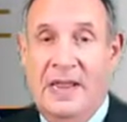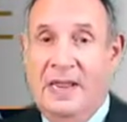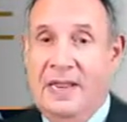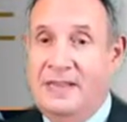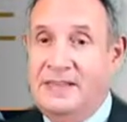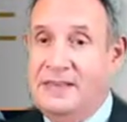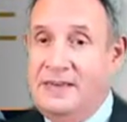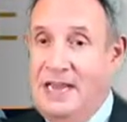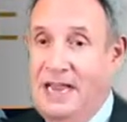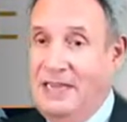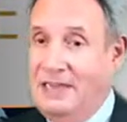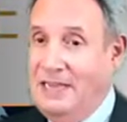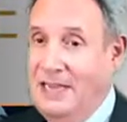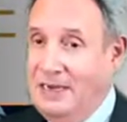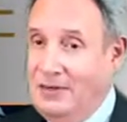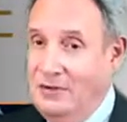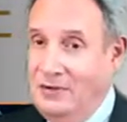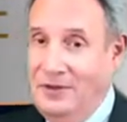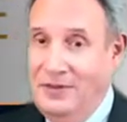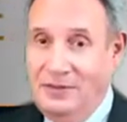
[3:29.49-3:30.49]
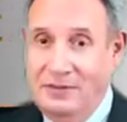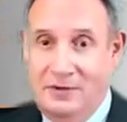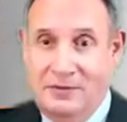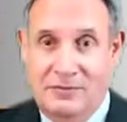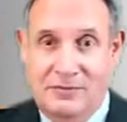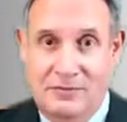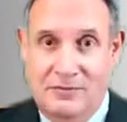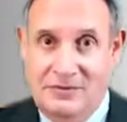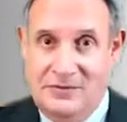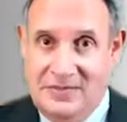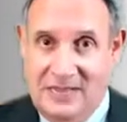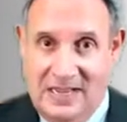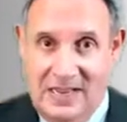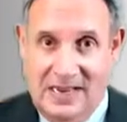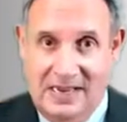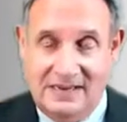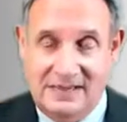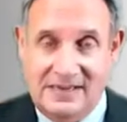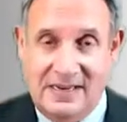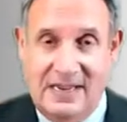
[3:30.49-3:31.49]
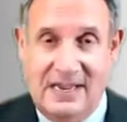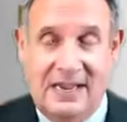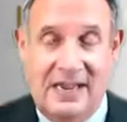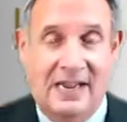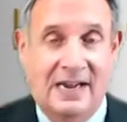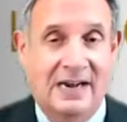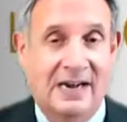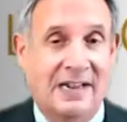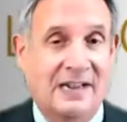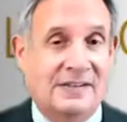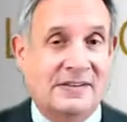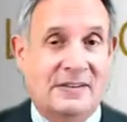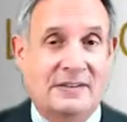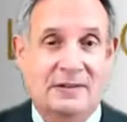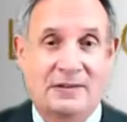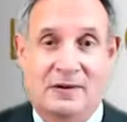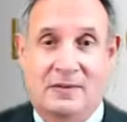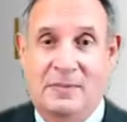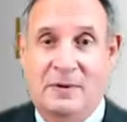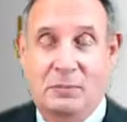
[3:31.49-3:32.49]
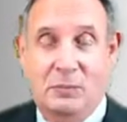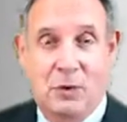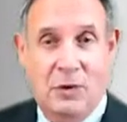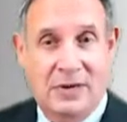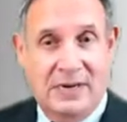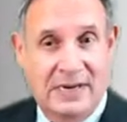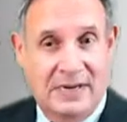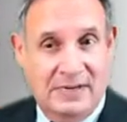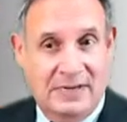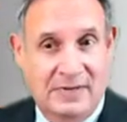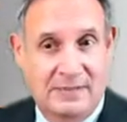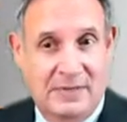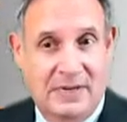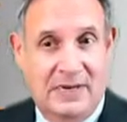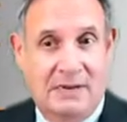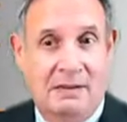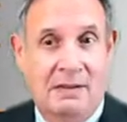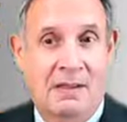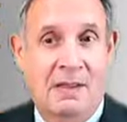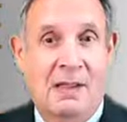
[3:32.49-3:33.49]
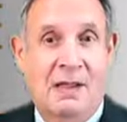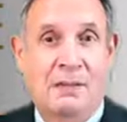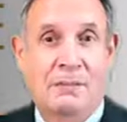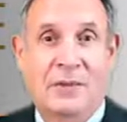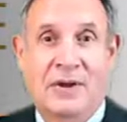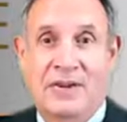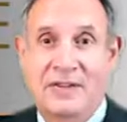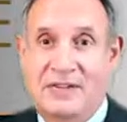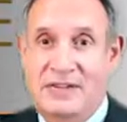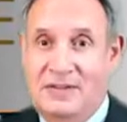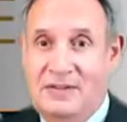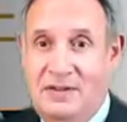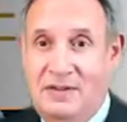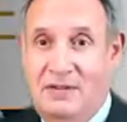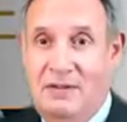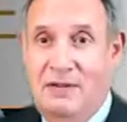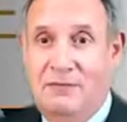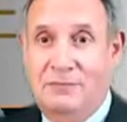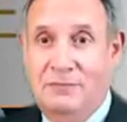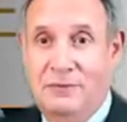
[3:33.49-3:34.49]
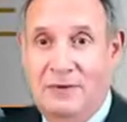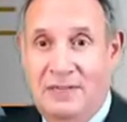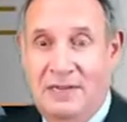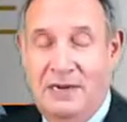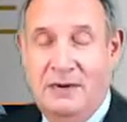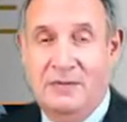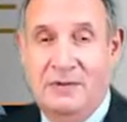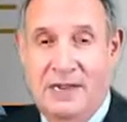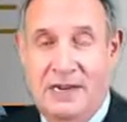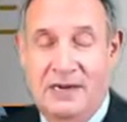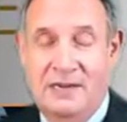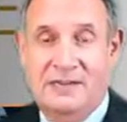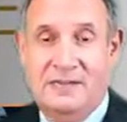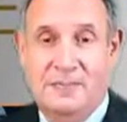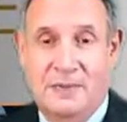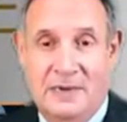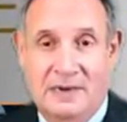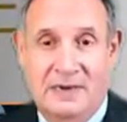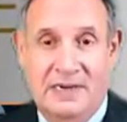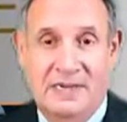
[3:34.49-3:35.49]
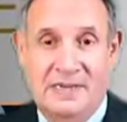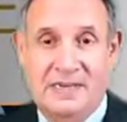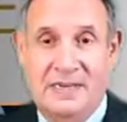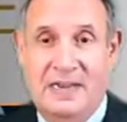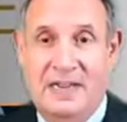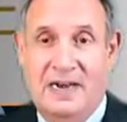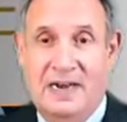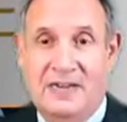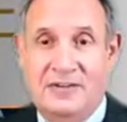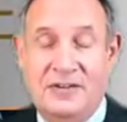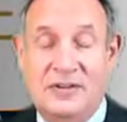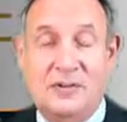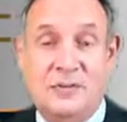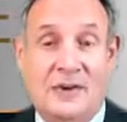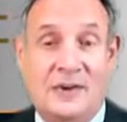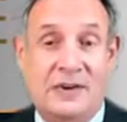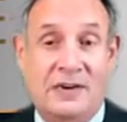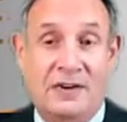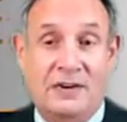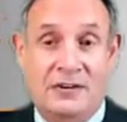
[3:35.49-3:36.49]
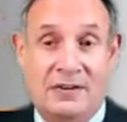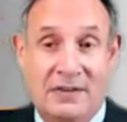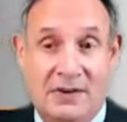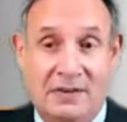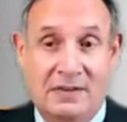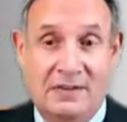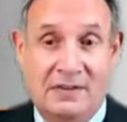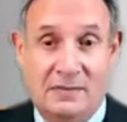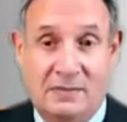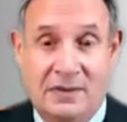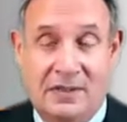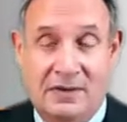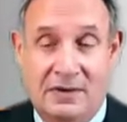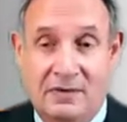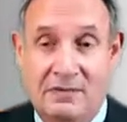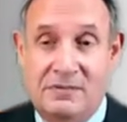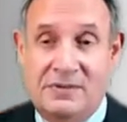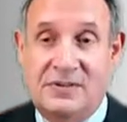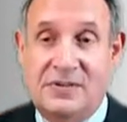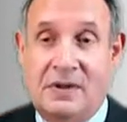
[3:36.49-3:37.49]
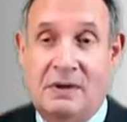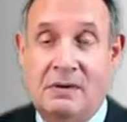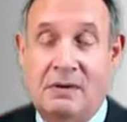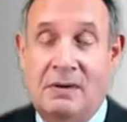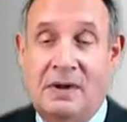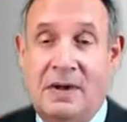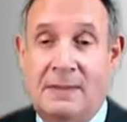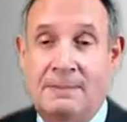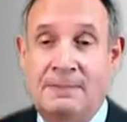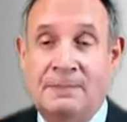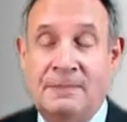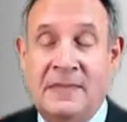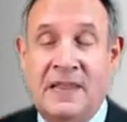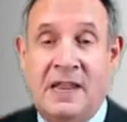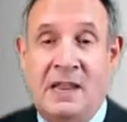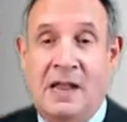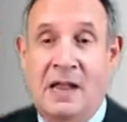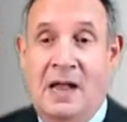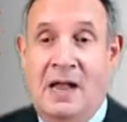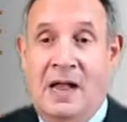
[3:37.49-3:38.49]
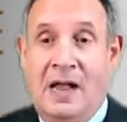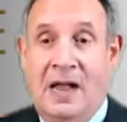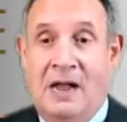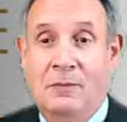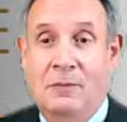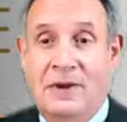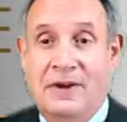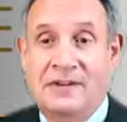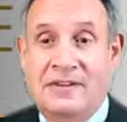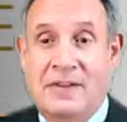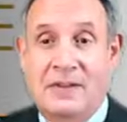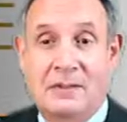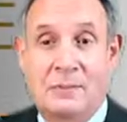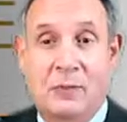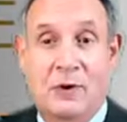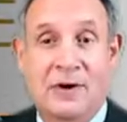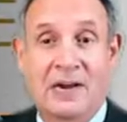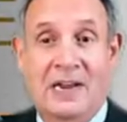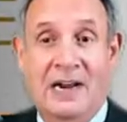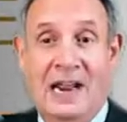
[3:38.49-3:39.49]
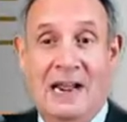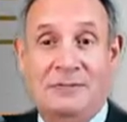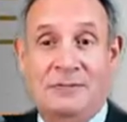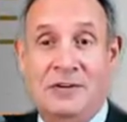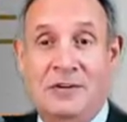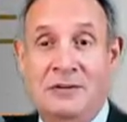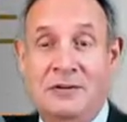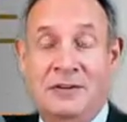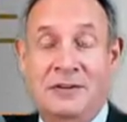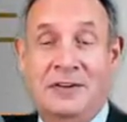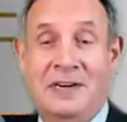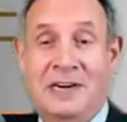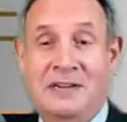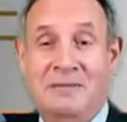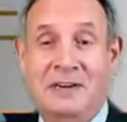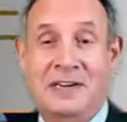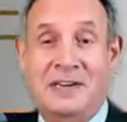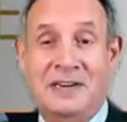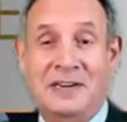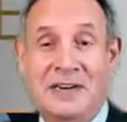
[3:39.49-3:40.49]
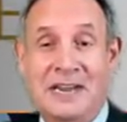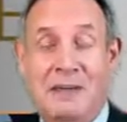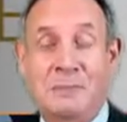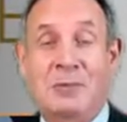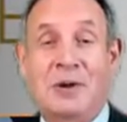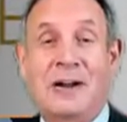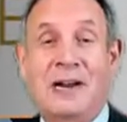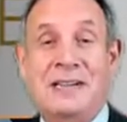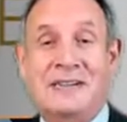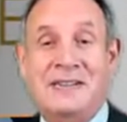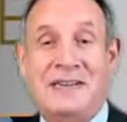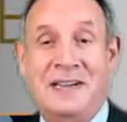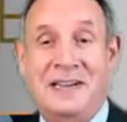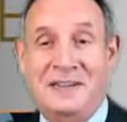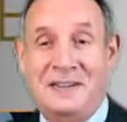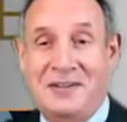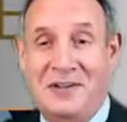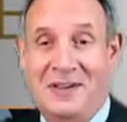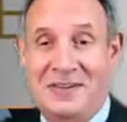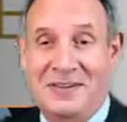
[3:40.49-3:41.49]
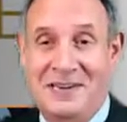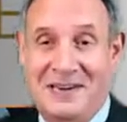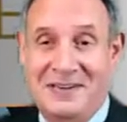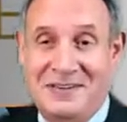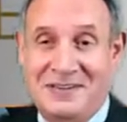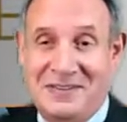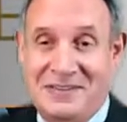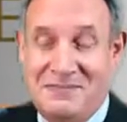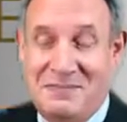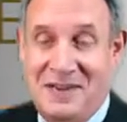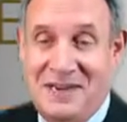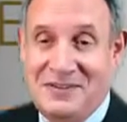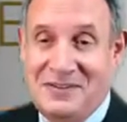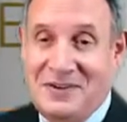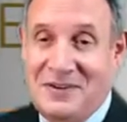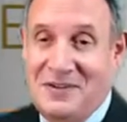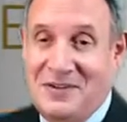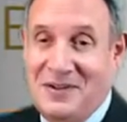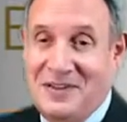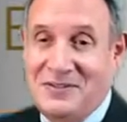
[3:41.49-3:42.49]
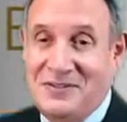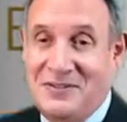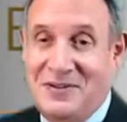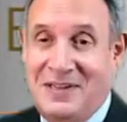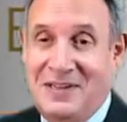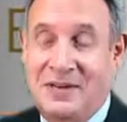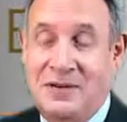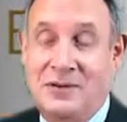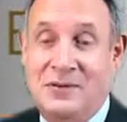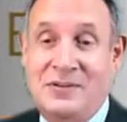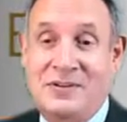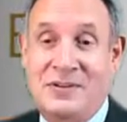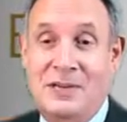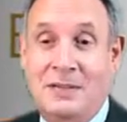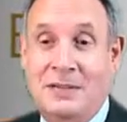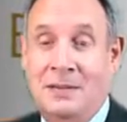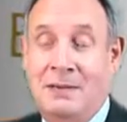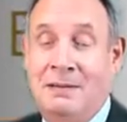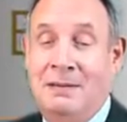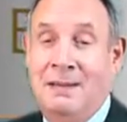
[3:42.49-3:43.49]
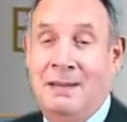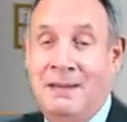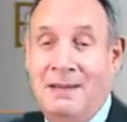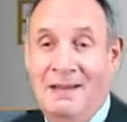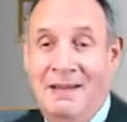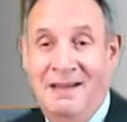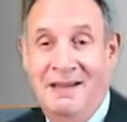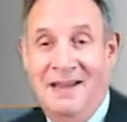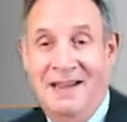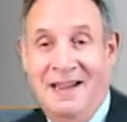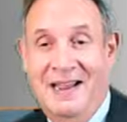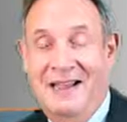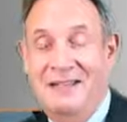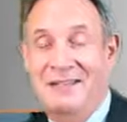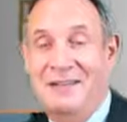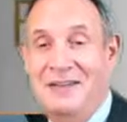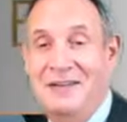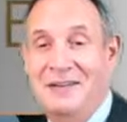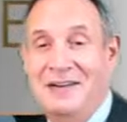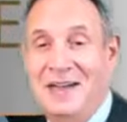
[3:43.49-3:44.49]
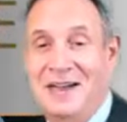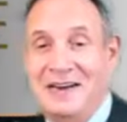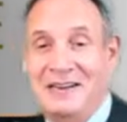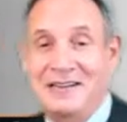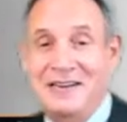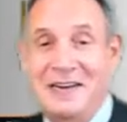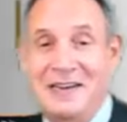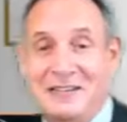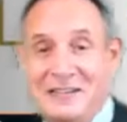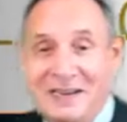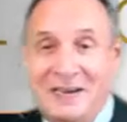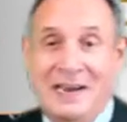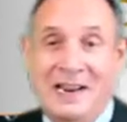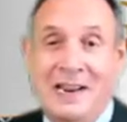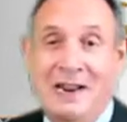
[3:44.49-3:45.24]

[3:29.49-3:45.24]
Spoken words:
It's not like your other cruise lines, and it's a little bit more intimate, but it's still a really great experience, and I just wanted to share this with you. So I want to say good morning, good afternoon, good evening, good day. Buenos dias to all the agents in Mexico, Australia, New Zealand, and the United States. And